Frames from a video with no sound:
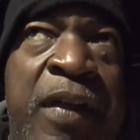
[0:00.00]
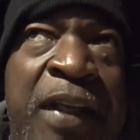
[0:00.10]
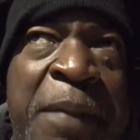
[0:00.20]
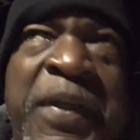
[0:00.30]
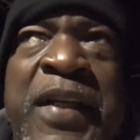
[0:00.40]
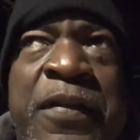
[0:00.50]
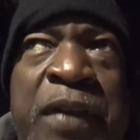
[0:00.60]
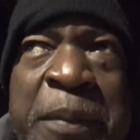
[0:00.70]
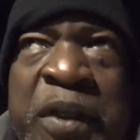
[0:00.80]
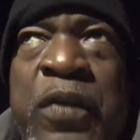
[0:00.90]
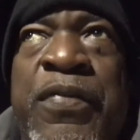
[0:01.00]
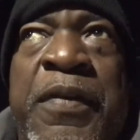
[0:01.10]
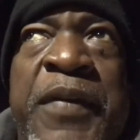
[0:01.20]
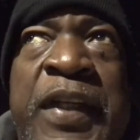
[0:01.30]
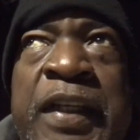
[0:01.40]
let me go
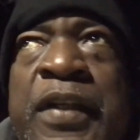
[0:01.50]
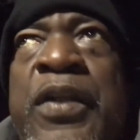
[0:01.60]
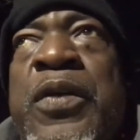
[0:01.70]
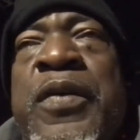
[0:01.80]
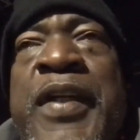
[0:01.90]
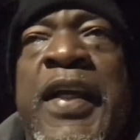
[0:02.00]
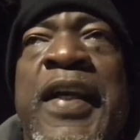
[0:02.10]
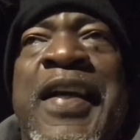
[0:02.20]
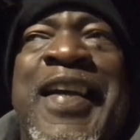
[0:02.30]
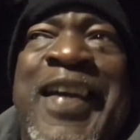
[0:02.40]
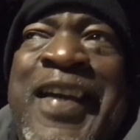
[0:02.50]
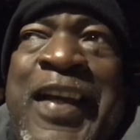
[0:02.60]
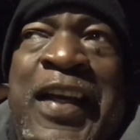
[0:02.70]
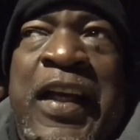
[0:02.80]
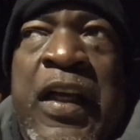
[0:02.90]
from the get-go, okay?
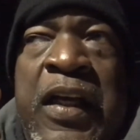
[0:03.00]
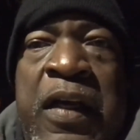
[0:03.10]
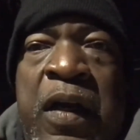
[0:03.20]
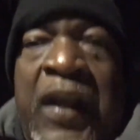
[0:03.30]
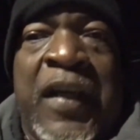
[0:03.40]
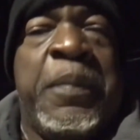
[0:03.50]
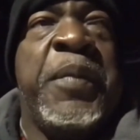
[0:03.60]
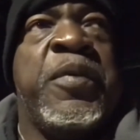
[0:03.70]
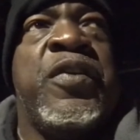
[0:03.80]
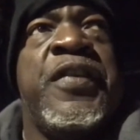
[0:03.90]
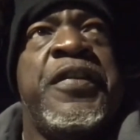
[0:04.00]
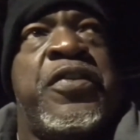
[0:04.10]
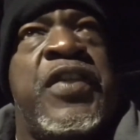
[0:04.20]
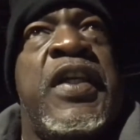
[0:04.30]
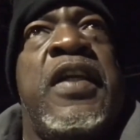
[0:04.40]
A lot of people don't
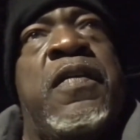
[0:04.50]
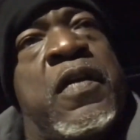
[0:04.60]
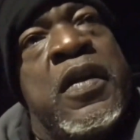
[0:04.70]
understand.